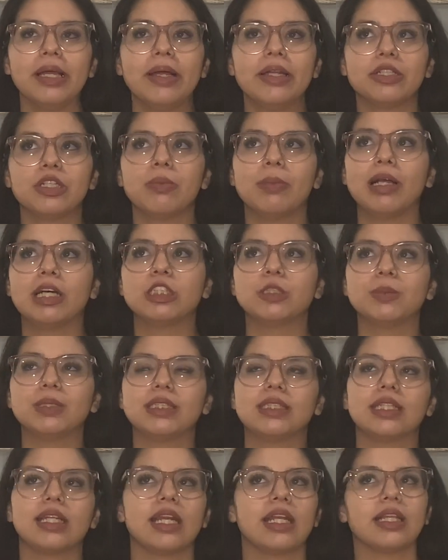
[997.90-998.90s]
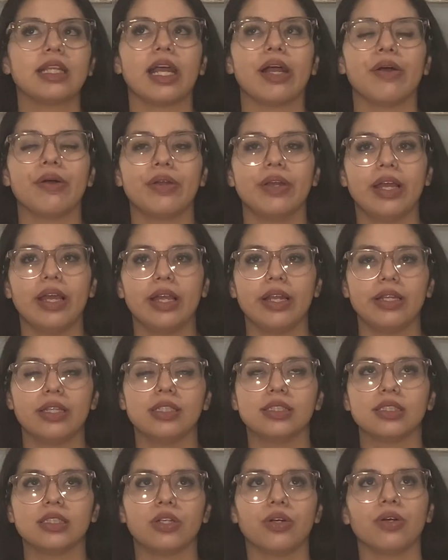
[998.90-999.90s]
So my husband's sitting down, and
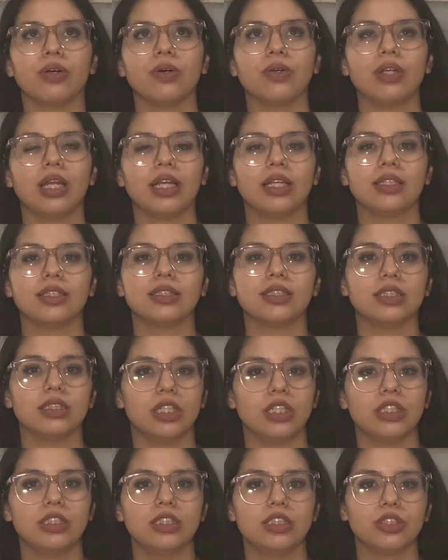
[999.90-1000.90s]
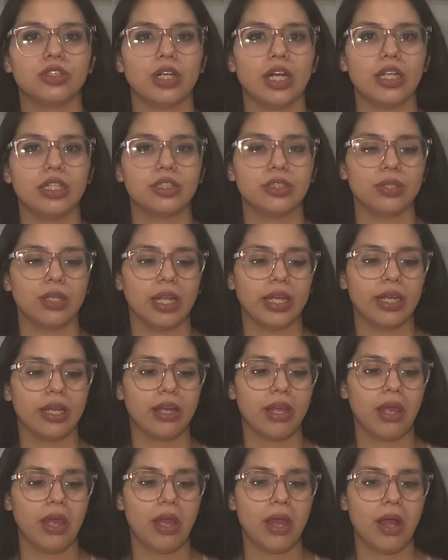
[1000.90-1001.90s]
this girl, like this nurse, is trying to like
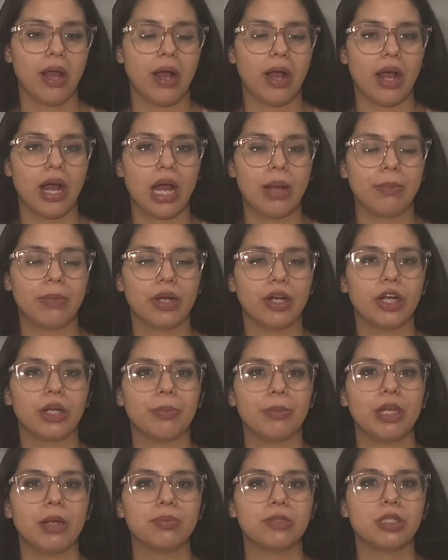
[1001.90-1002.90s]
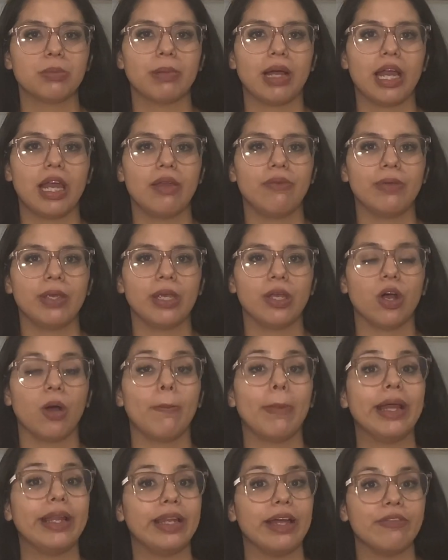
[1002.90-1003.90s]
hook me up to my IV on
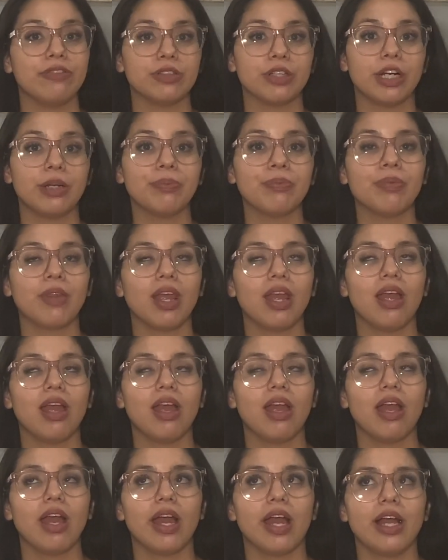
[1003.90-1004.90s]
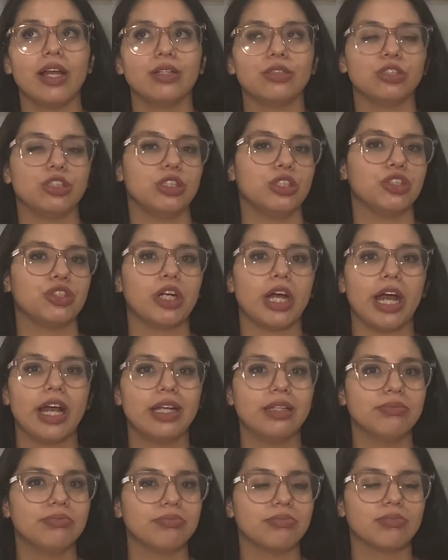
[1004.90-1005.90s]
my left arm, and she
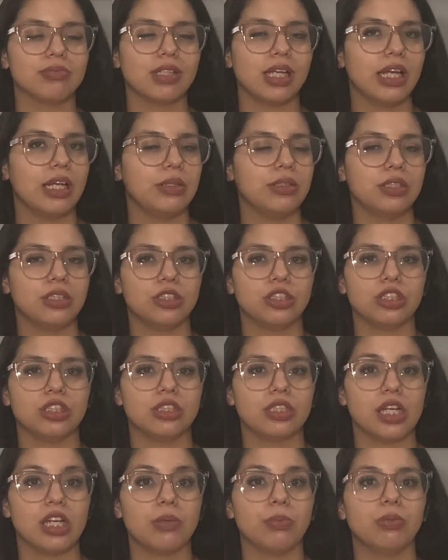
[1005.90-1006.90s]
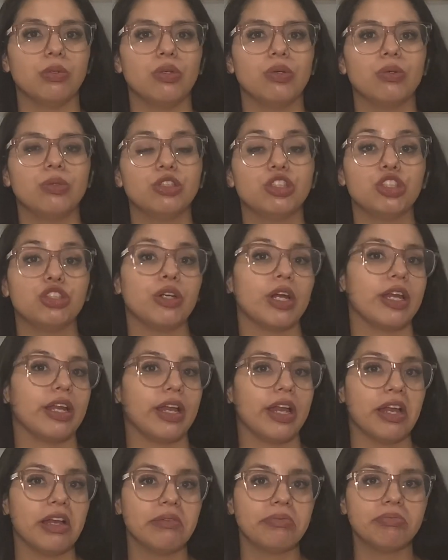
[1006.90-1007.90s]
tried it. She said blue. She tried
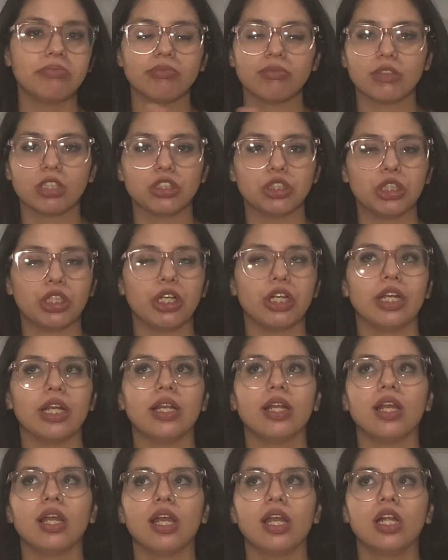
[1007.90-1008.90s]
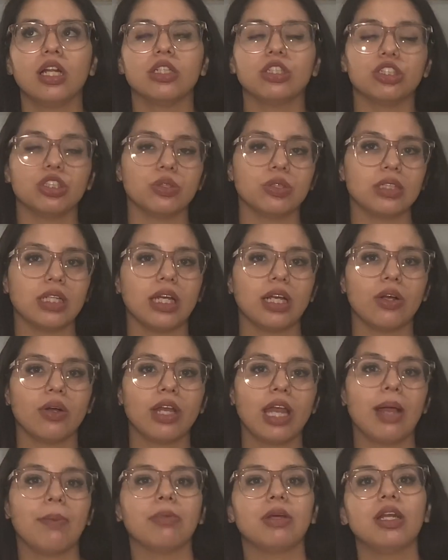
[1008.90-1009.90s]
again. She couldn't. So she was like,
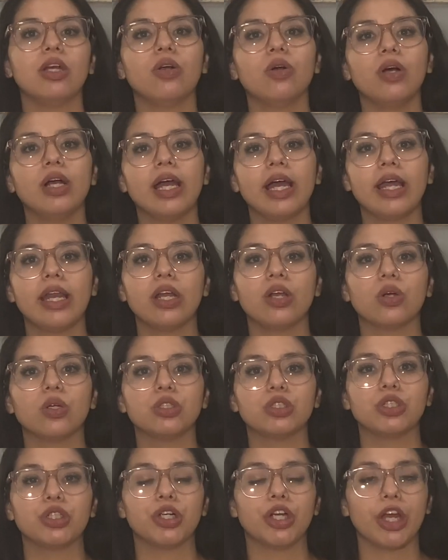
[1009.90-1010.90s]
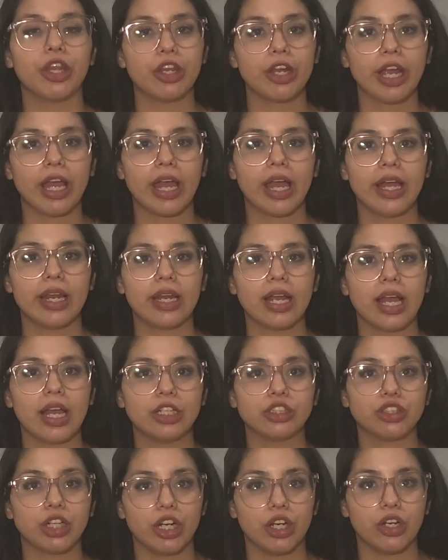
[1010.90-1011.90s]
okay, I'm gonna go ahead and go to your other hand
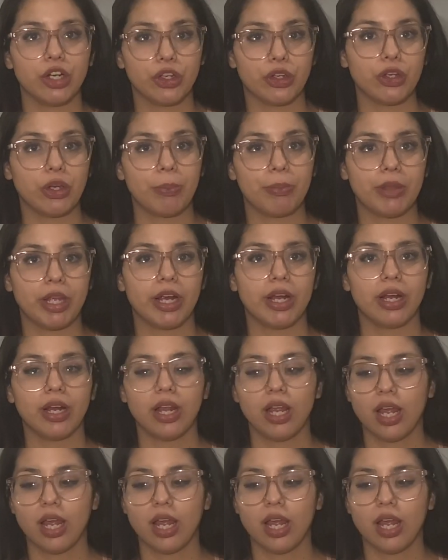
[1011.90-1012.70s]
and try to hook you up there.